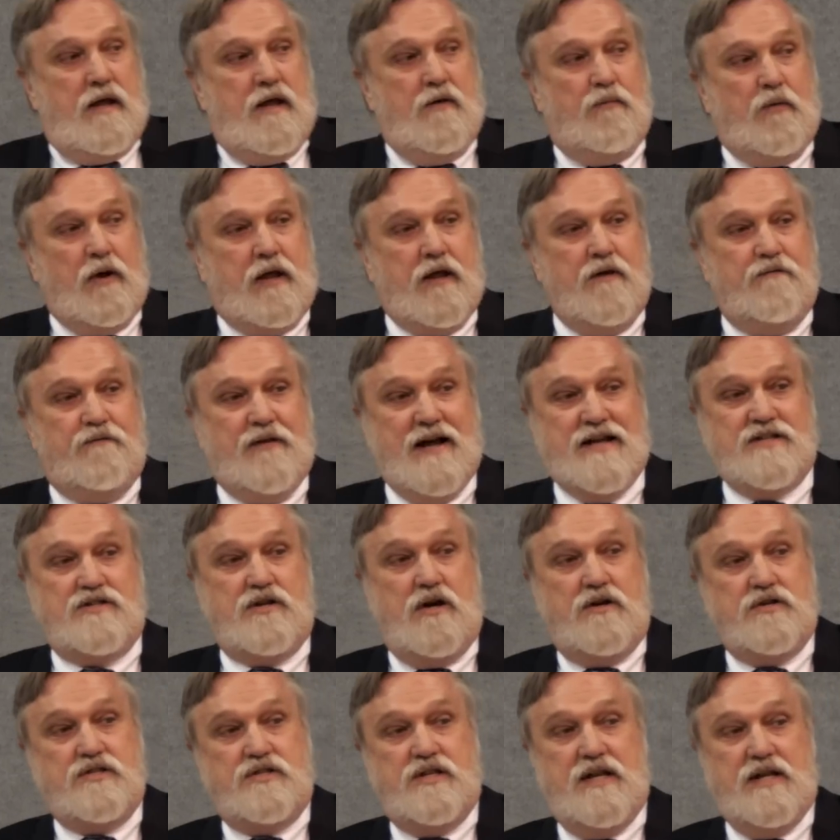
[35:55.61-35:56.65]
If we confess
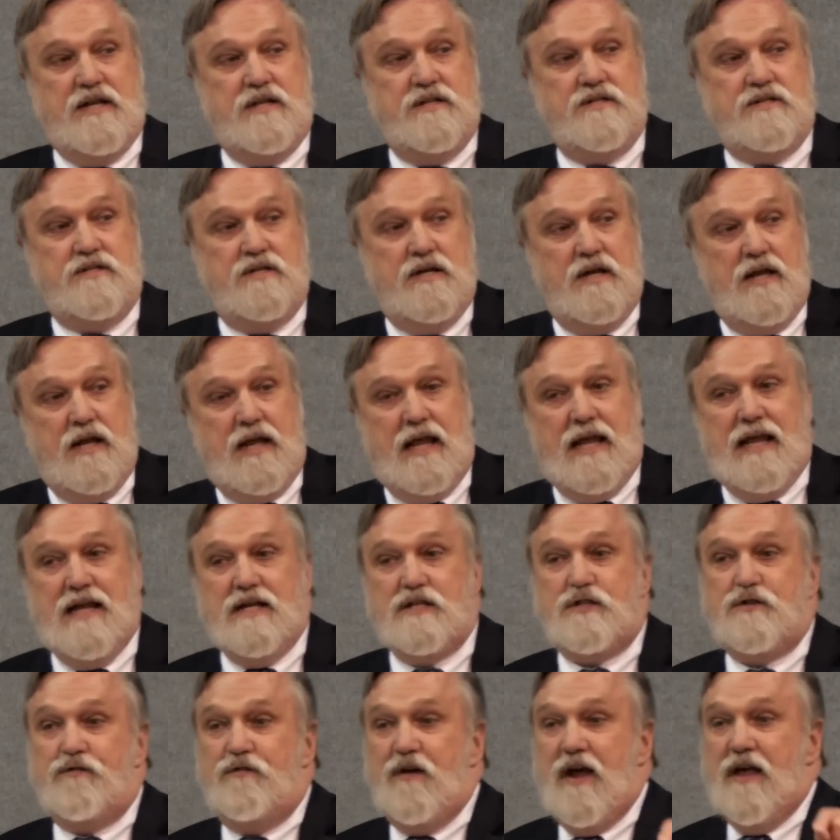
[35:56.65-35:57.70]
our sins, he
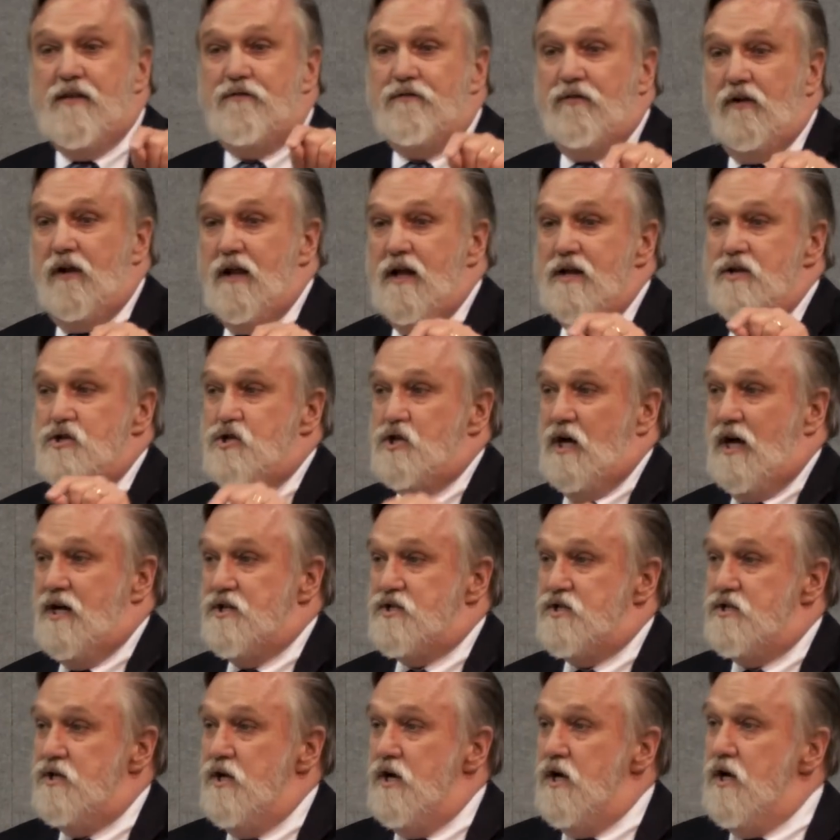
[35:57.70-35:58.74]
is faithful and
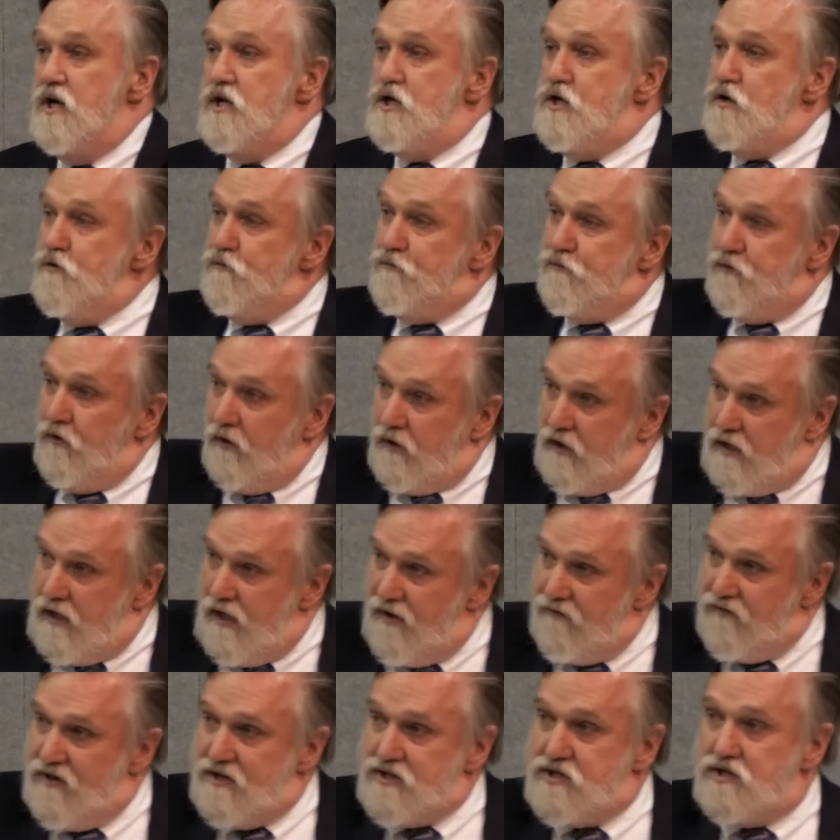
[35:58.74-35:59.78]
just to
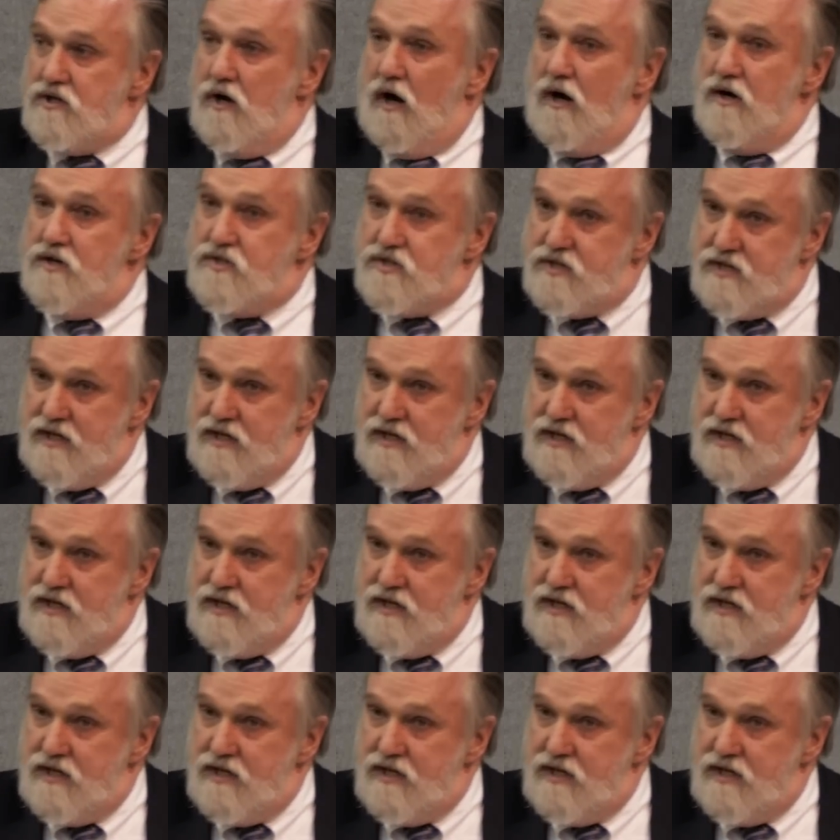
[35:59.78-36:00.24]
forgive us our